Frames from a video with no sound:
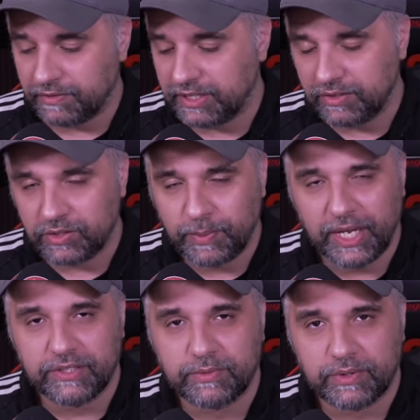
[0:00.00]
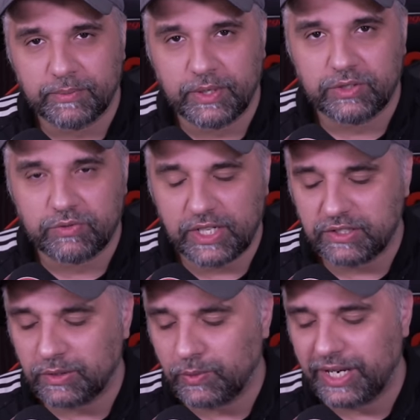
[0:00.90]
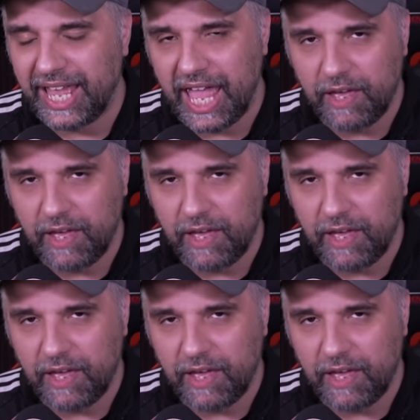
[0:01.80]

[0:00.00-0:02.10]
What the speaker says: You've seen Spurs, the most recent one.